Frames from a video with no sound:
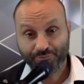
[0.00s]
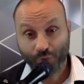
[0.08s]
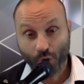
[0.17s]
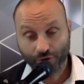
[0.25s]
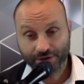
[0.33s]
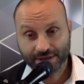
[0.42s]

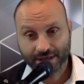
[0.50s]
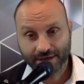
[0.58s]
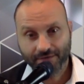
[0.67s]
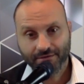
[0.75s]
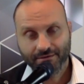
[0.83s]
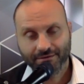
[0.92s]

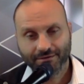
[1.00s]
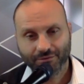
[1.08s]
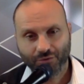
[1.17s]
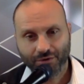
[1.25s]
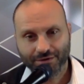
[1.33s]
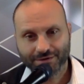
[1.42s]
bonding
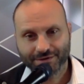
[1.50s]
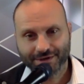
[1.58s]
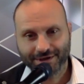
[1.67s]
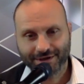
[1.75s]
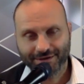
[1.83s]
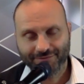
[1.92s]
was
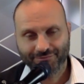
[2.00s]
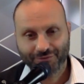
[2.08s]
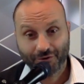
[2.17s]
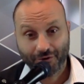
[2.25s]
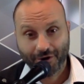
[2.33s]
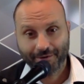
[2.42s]
the
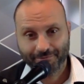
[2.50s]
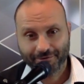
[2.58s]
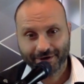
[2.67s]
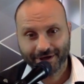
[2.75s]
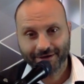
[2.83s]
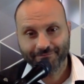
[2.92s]

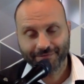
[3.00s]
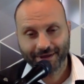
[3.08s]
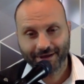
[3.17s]
primary